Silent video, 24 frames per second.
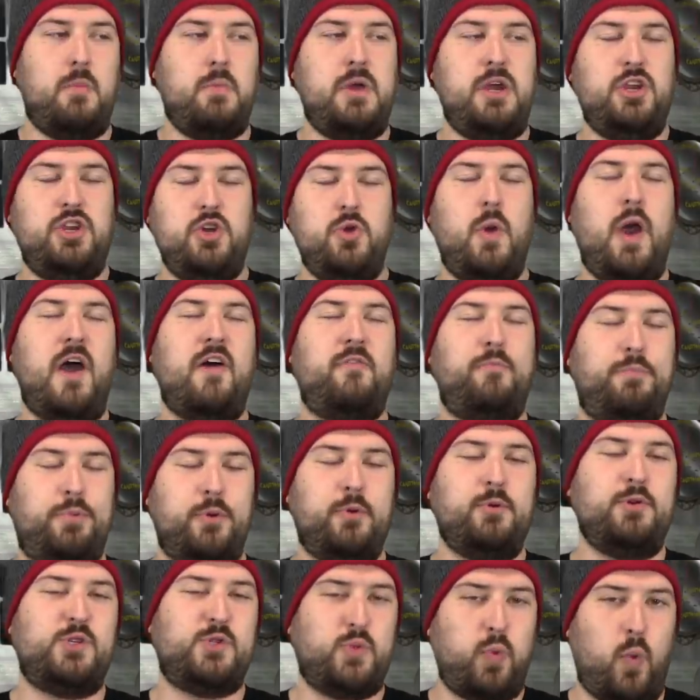I mean, you have
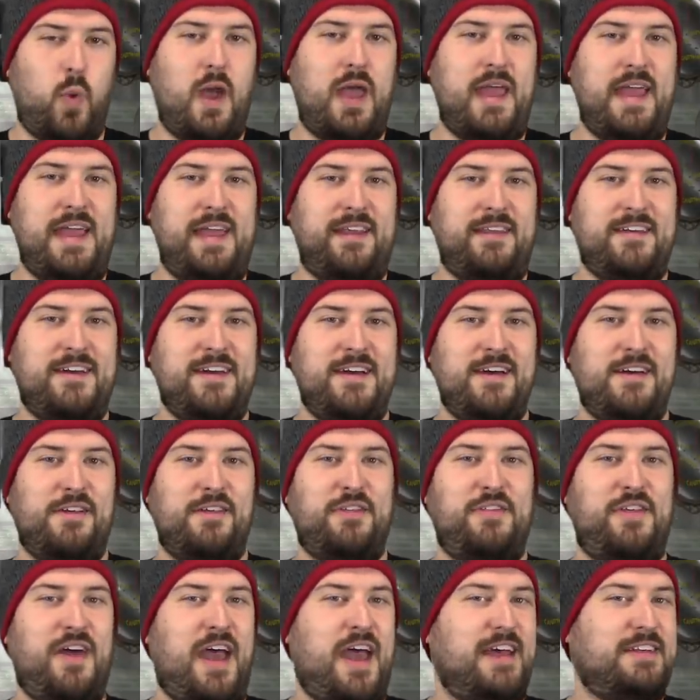Bruce Wayne
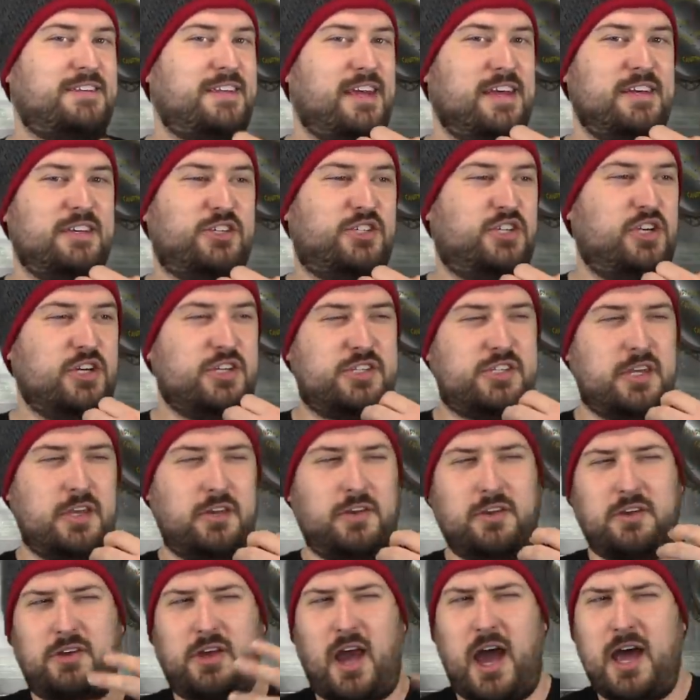that is just
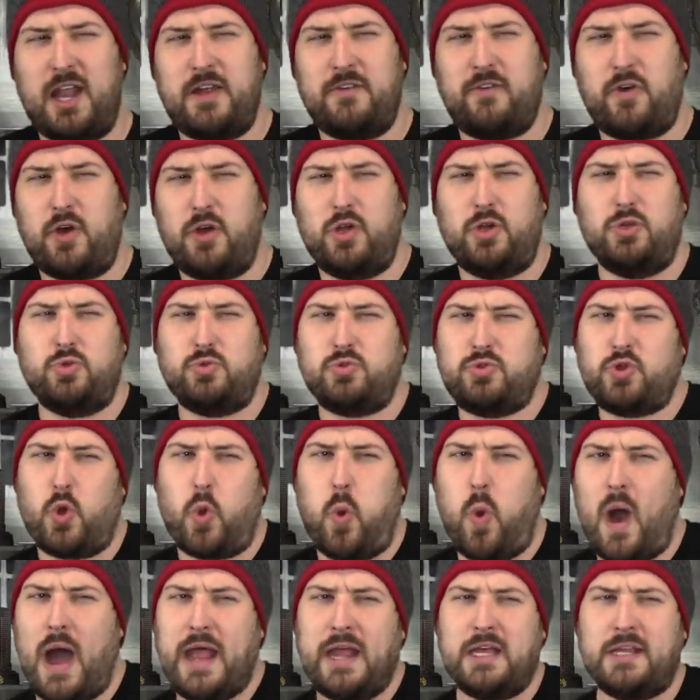kind of
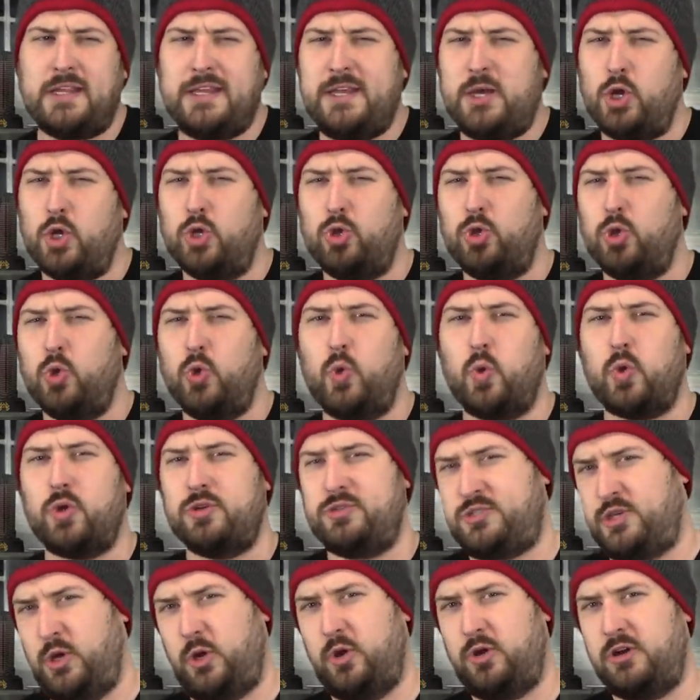quietly
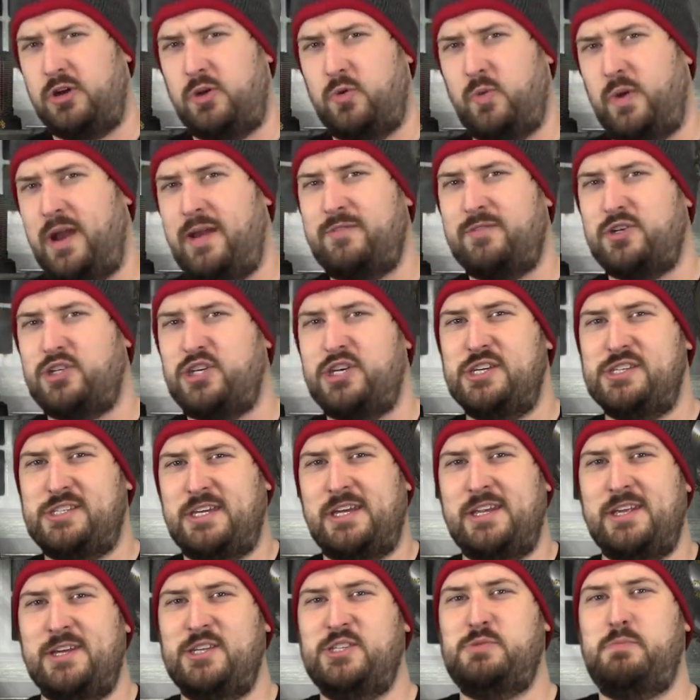allured to her whenever
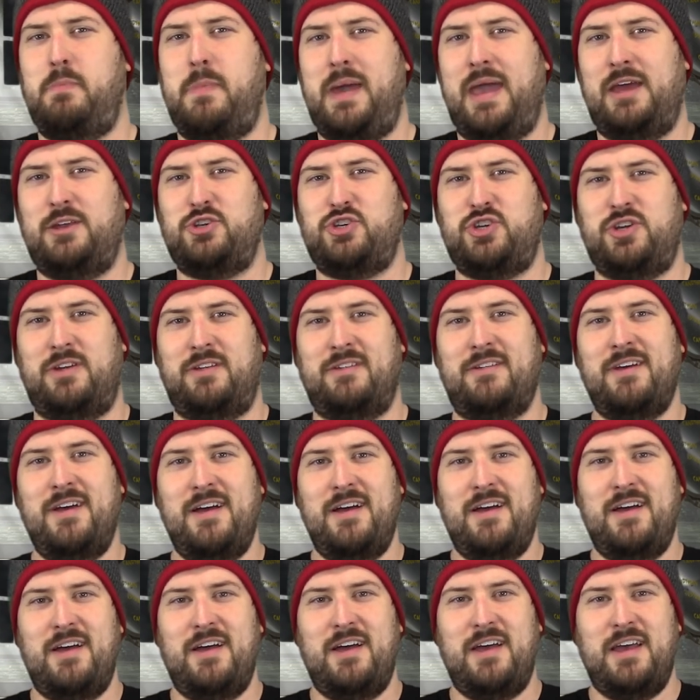she's in his mansion,
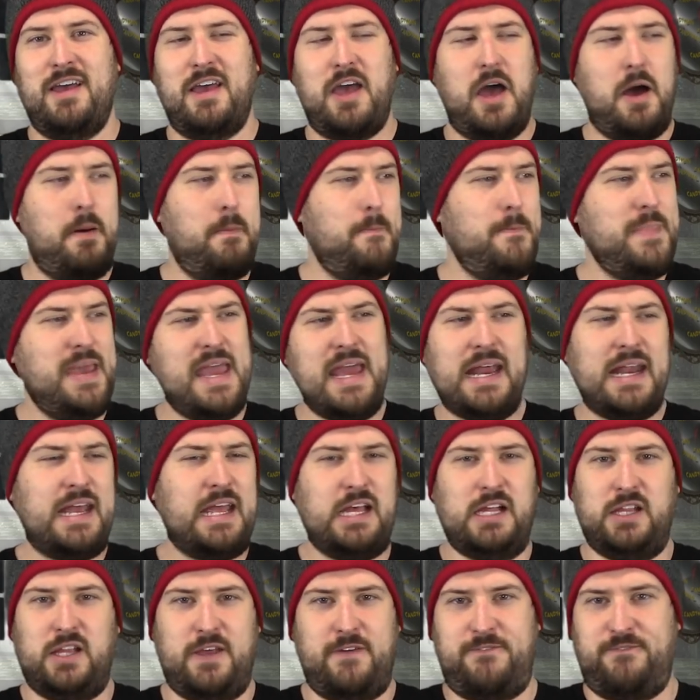
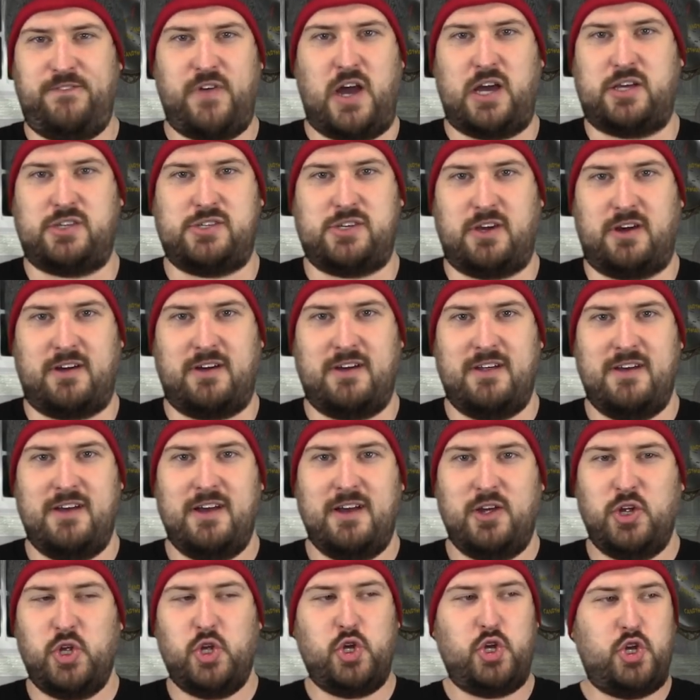immediately fucks her,
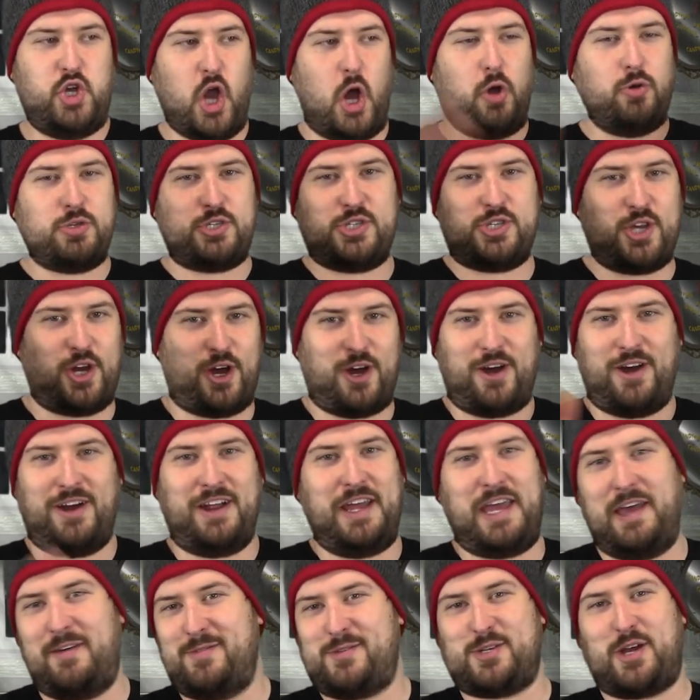ghosts her,
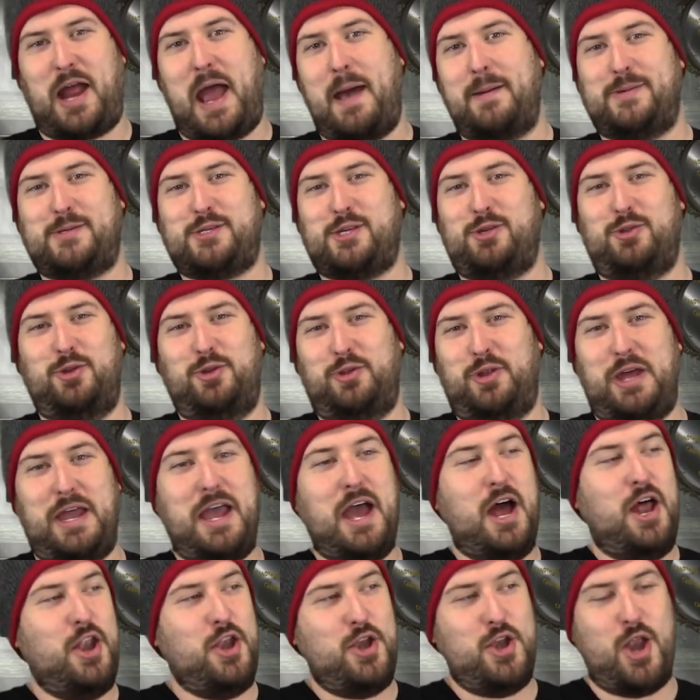gives her
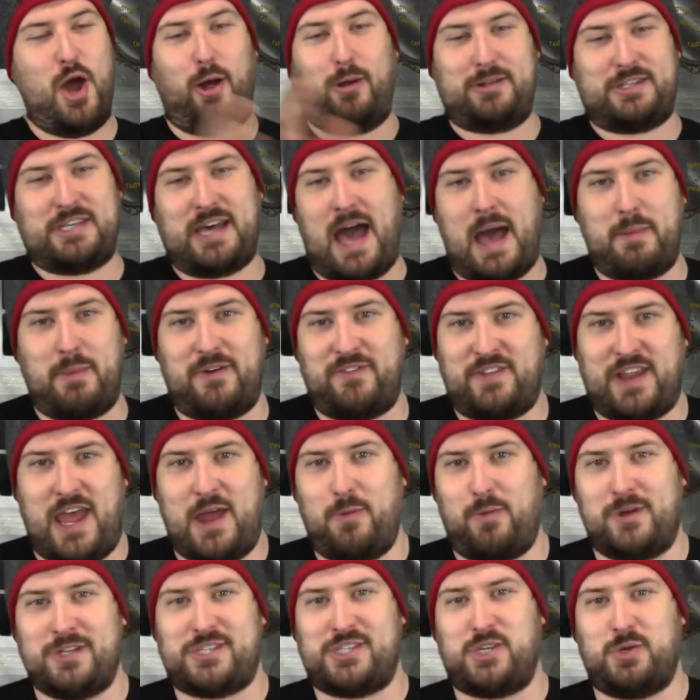absolutely no time of
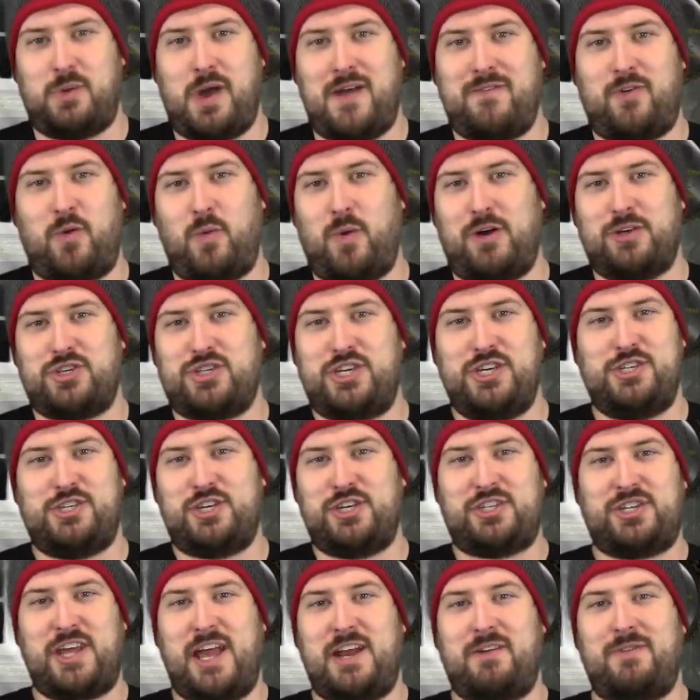day whatsoever while she's
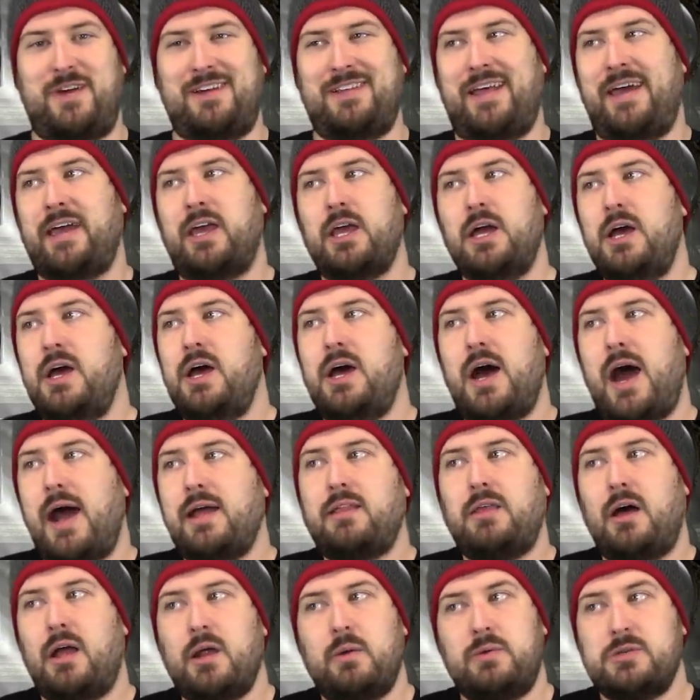just standing around like,
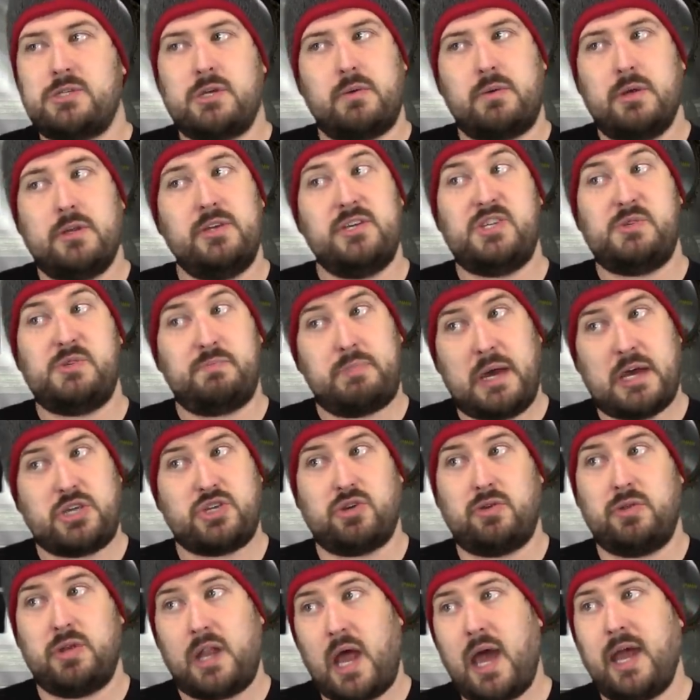I thought it was a really
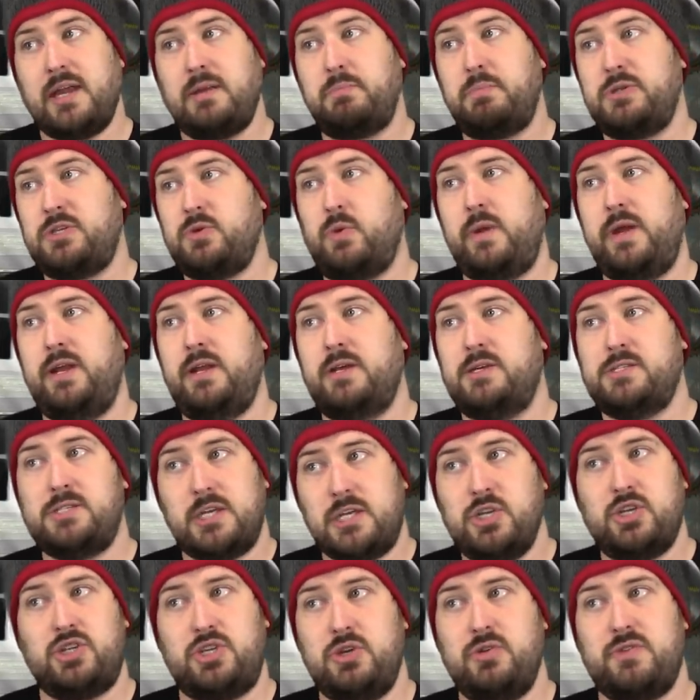special night between us,
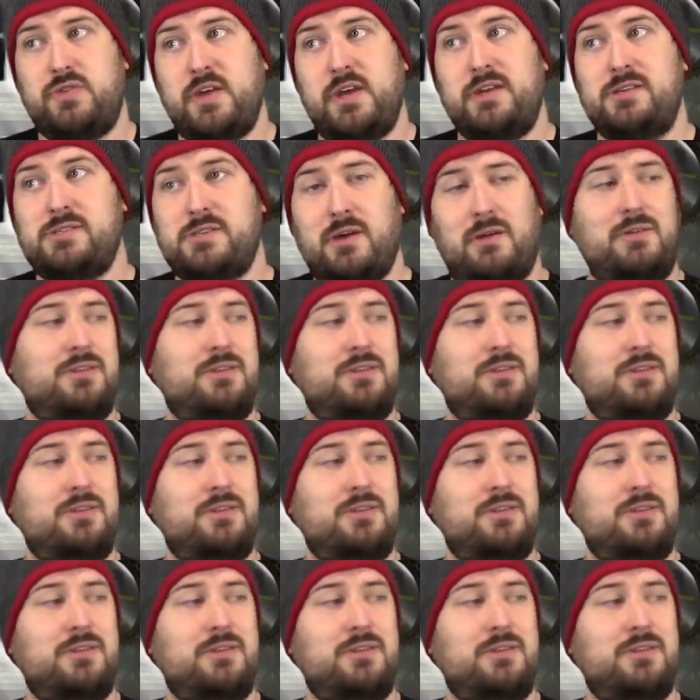didn't you think so?